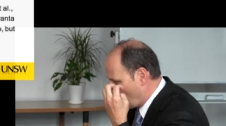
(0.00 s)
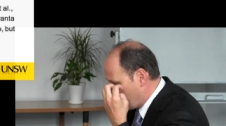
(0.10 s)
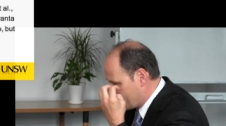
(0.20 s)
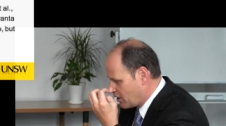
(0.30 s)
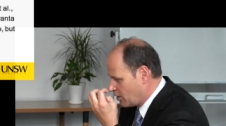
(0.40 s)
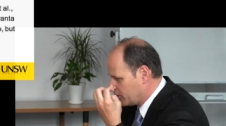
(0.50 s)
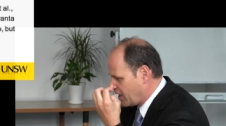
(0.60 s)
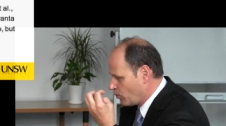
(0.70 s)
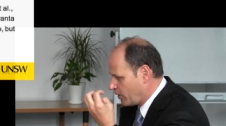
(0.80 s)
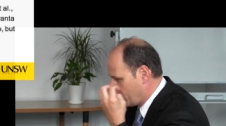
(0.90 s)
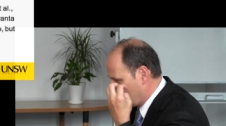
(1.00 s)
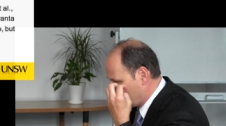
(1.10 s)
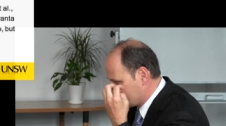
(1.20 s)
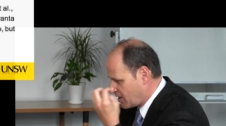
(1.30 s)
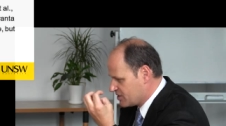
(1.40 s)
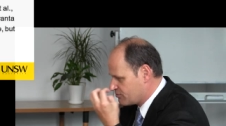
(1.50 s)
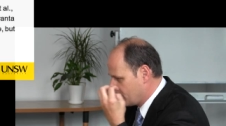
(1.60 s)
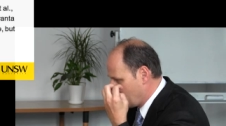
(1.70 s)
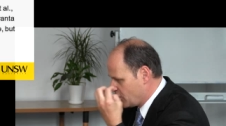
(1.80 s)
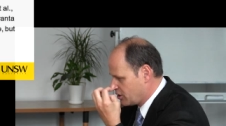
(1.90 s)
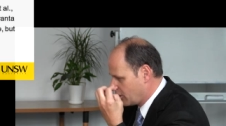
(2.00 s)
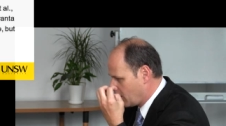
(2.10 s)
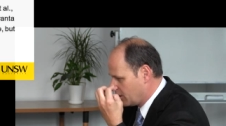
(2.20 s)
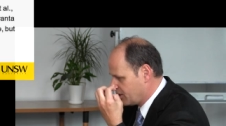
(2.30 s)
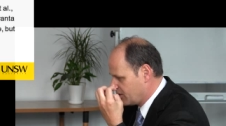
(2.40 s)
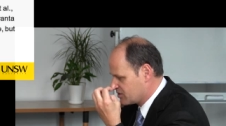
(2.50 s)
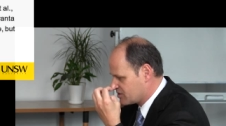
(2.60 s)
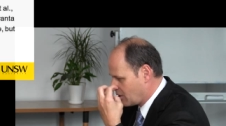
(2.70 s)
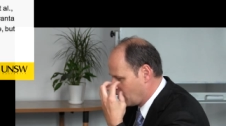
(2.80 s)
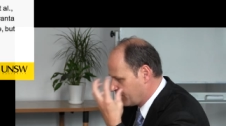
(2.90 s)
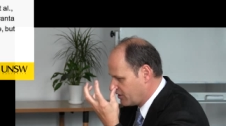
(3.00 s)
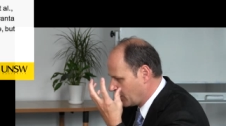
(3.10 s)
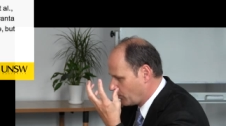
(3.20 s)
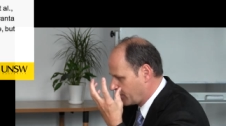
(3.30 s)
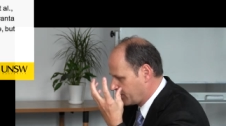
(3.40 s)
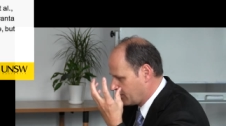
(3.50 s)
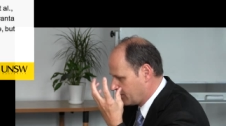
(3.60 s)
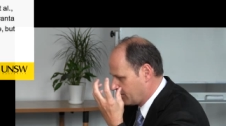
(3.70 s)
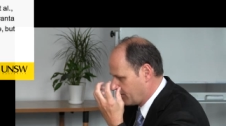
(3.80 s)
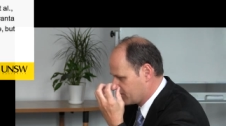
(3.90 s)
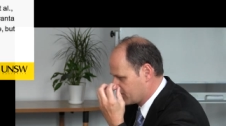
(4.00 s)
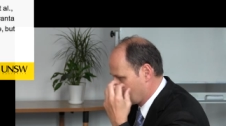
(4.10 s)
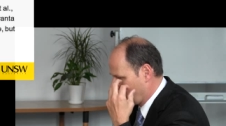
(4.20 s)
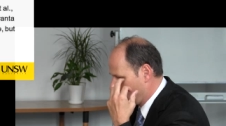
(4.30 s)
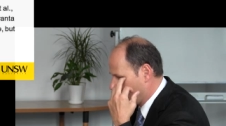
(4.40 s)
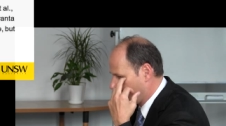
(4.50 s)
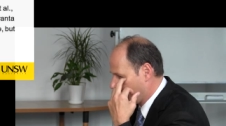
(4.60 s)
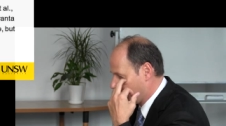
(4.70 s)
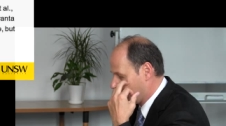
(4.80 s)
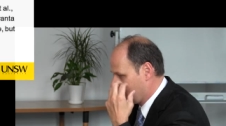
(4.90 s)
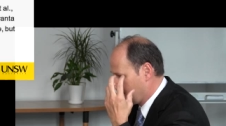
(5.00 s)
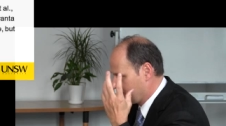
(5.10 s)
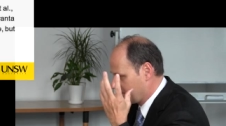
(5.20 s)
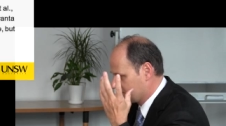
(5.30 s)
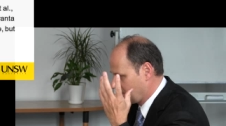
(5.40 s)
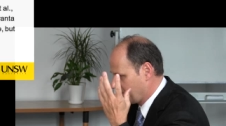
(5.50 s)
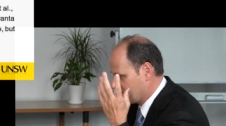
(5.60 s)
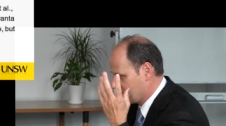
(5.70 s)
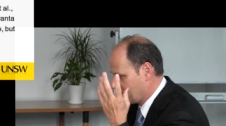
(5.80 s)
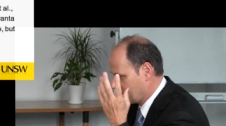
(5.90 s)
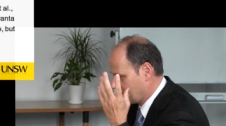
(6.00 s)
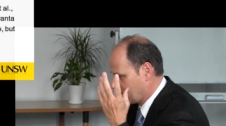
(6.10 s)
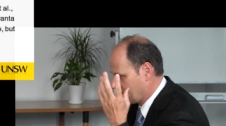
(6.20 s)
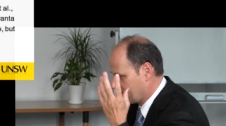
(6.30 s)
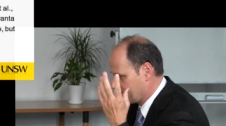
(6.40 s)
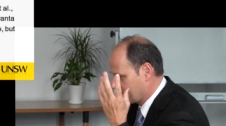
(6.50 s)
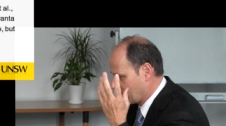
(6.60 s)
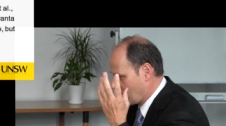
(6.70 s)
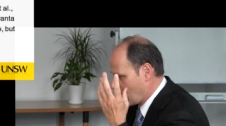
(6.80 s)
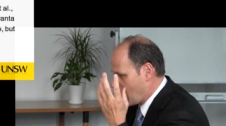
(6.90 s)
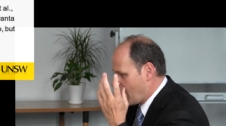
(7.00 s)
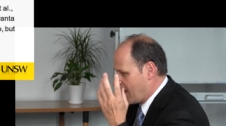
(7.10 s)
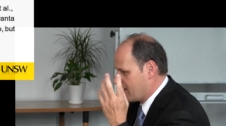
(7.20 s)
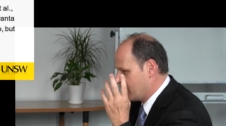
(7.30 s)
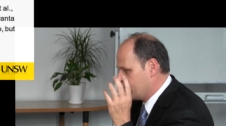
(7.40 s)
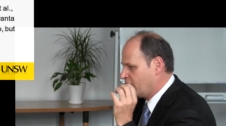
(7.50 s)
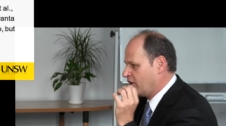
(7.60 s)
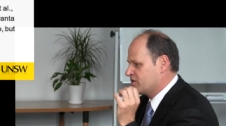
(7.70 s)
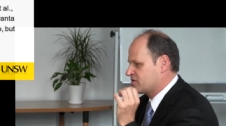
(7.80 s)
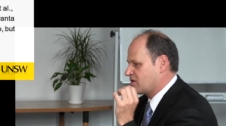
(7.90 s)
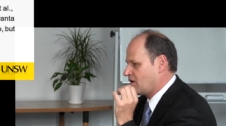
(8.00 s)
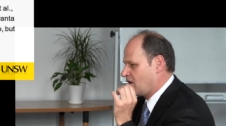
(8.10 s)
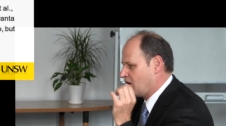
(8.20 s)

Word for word: we haven't looked at what are the precise relational contents of the network that brings us along. I'm going to skip this here. And then there well,